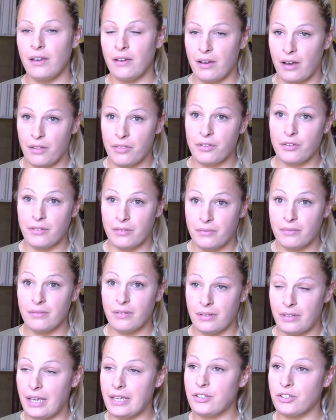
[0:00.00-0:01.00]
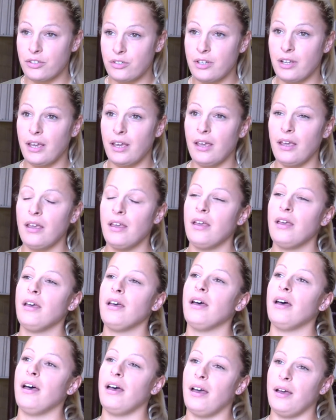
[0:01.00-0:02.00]
How the yesterday?
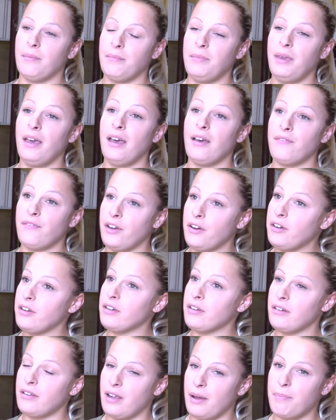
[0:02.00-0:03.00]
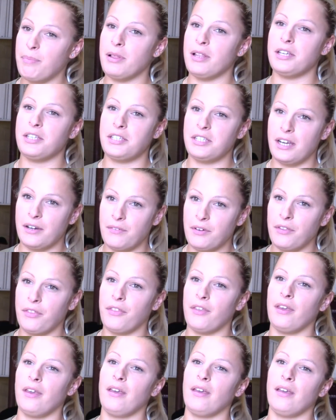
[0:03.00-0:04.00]
Yes. Um, yeah, very good. I plused
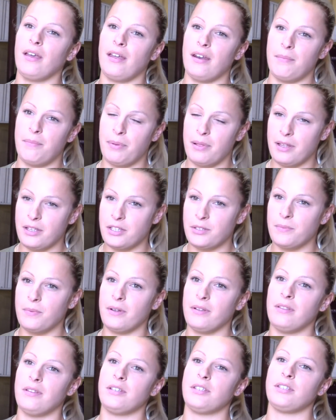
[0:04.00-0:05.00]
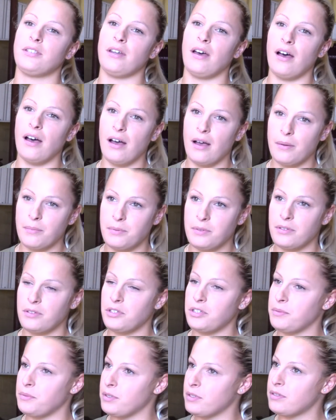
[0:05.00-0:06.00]
everything. Had a plus one in the stops.
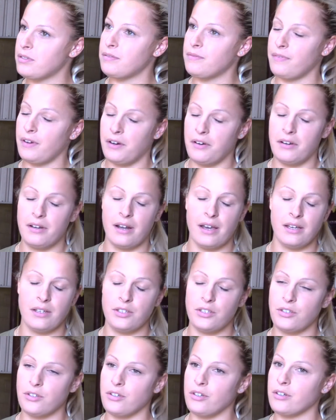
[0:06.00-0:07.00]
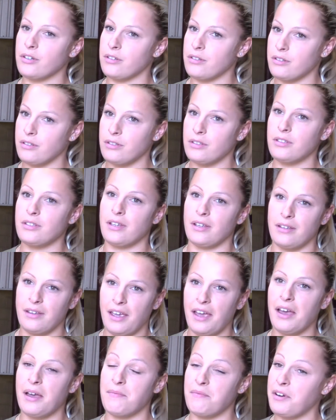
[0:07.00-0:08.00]
She was very nice circles, and
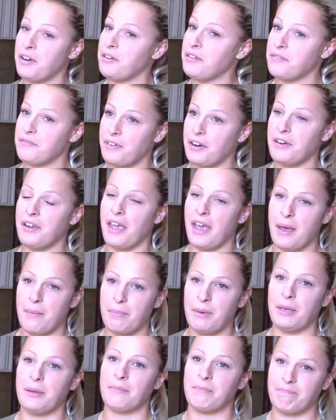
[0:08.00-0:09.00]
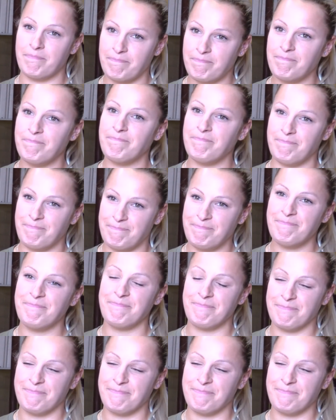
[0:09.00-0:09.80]
yeah, I'm very very happy. Mm -hmm.